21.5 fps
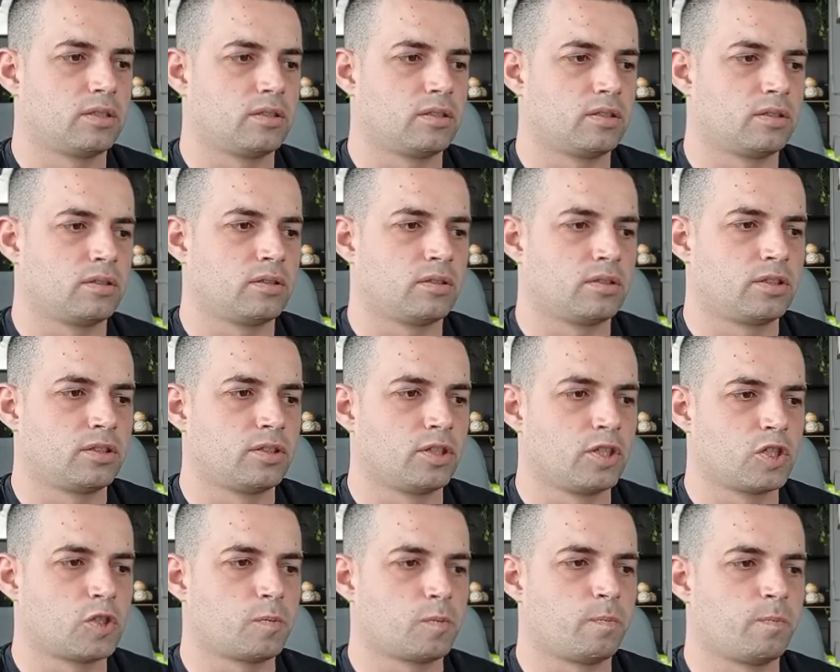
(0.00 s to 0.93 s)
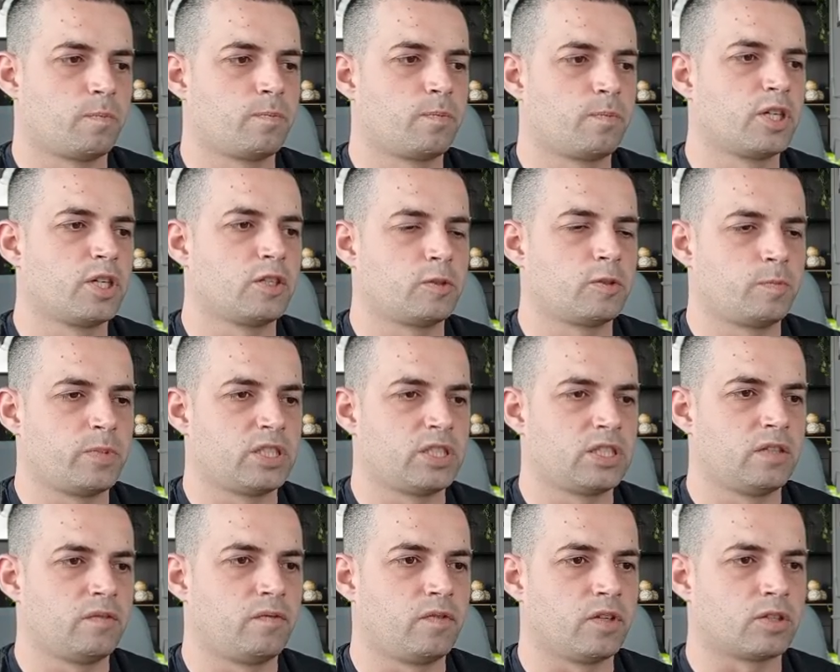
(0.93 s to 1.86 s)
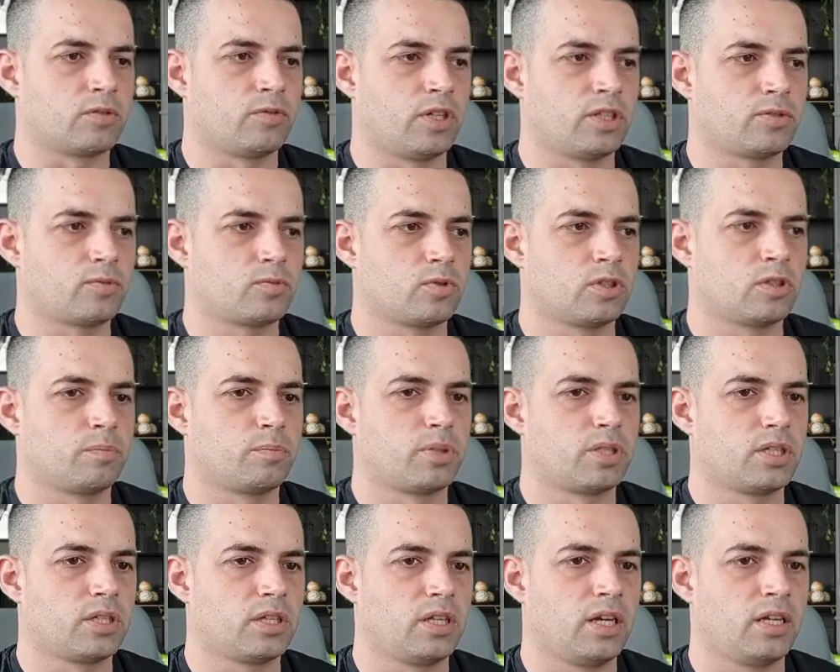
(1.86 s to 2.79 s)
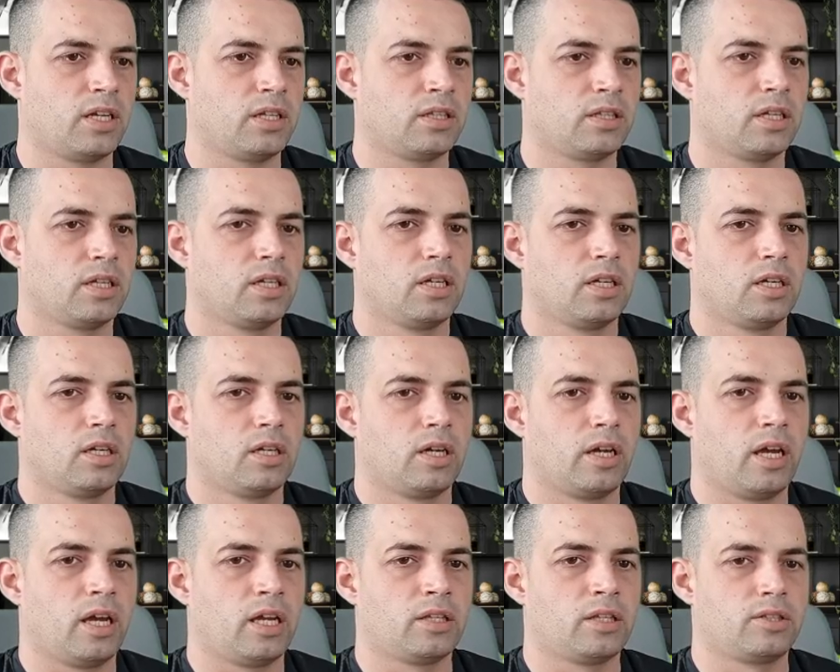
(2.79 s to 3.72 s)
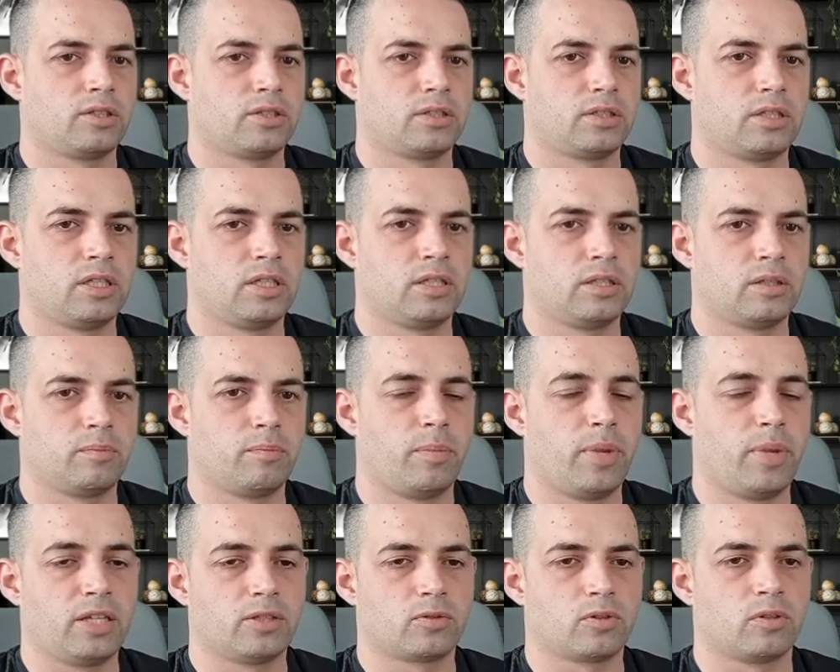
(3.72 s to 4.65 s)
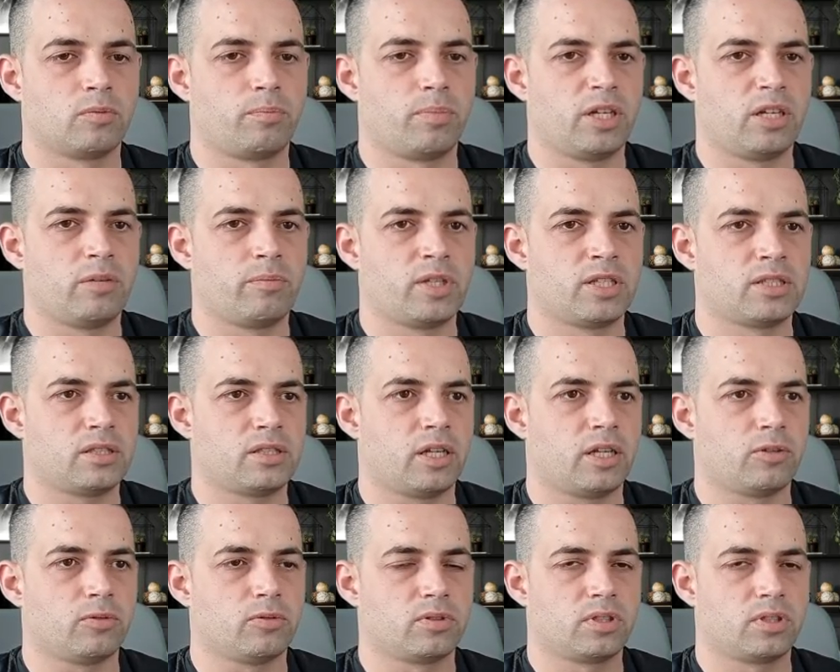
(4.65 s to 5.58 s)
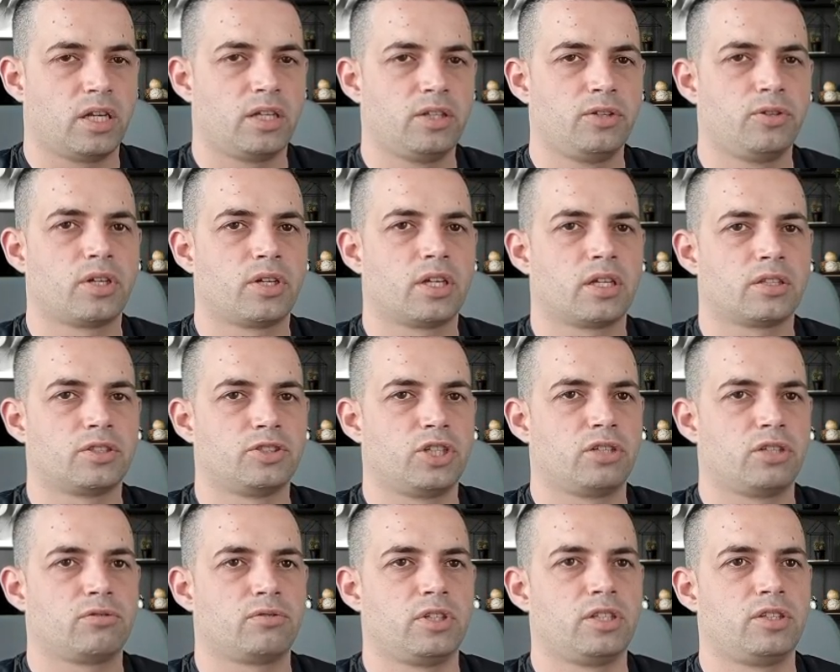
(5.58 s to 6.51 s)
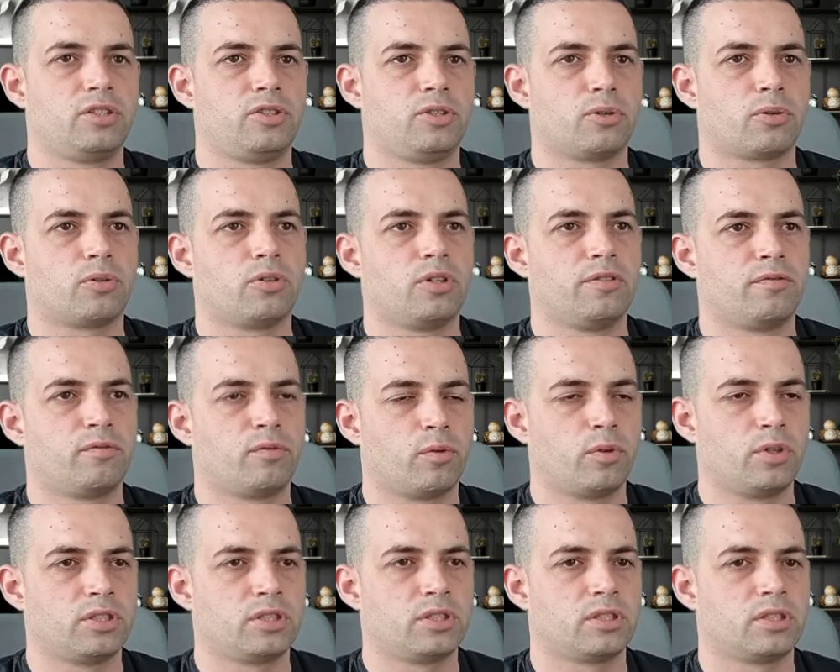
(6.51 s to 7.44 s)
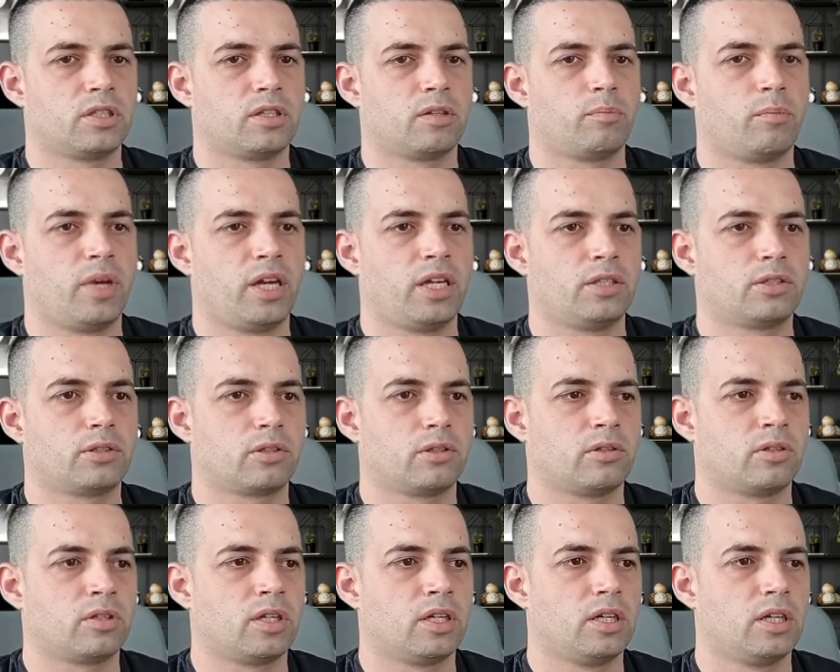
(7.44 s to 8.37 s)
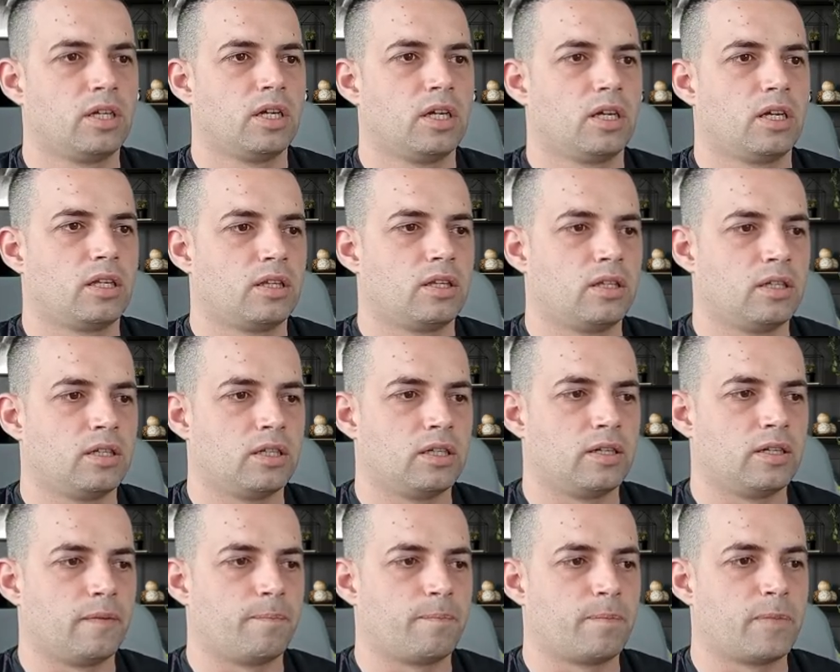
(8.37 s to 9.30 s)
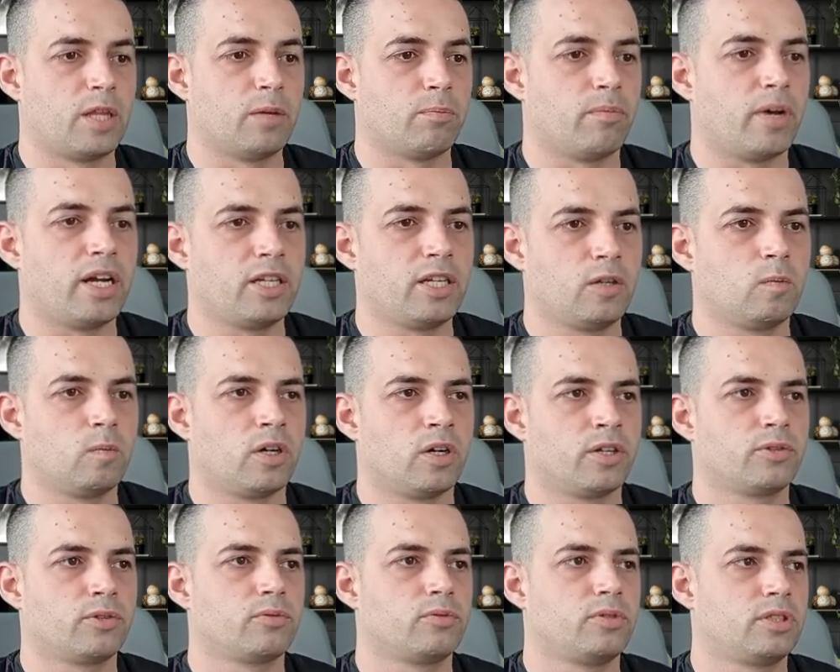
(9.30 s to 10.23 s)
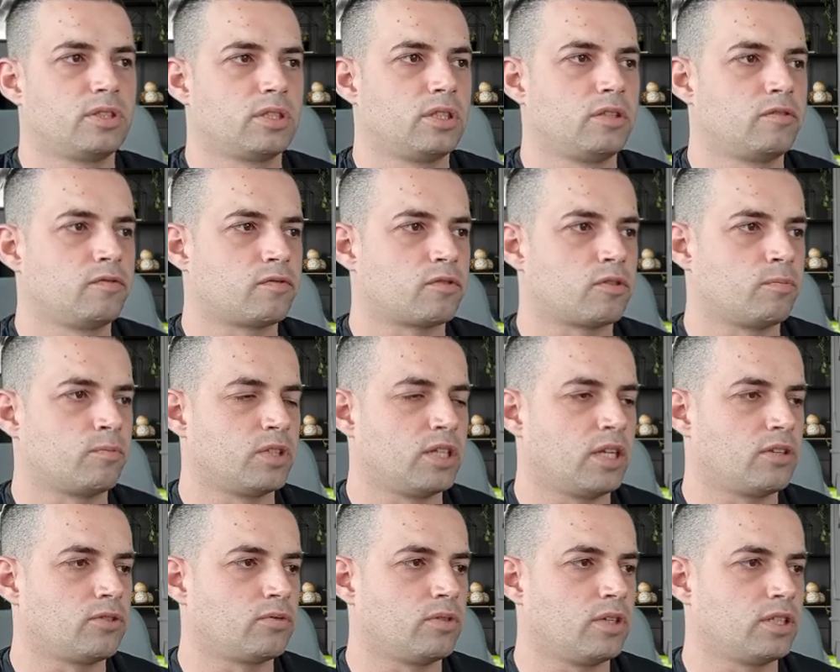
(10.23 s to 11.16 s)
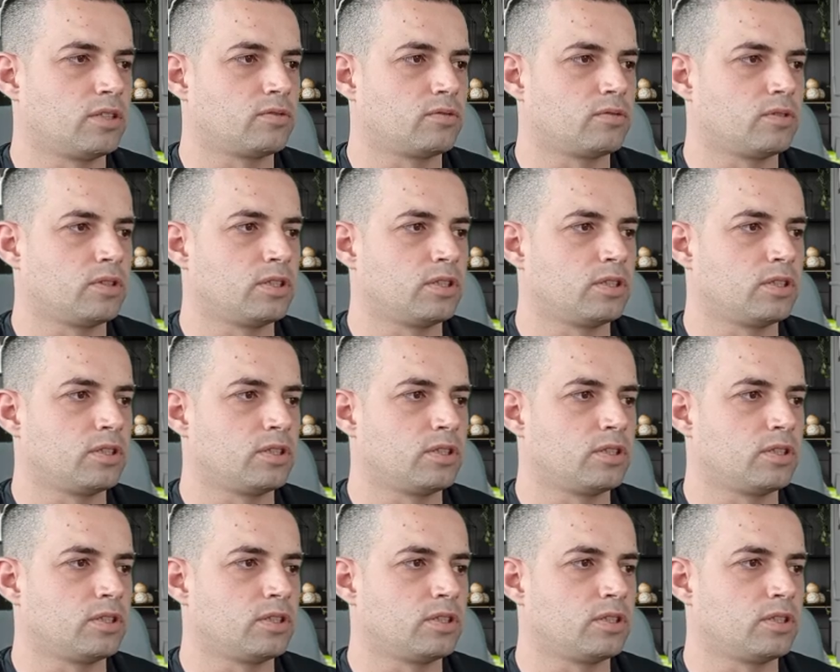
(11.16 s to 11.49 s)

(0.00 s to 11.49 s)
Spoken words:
search per specific restaurant, per date, and see it based on payment status. And you can generate your own invoice based on the money you want to receive from that restaurant.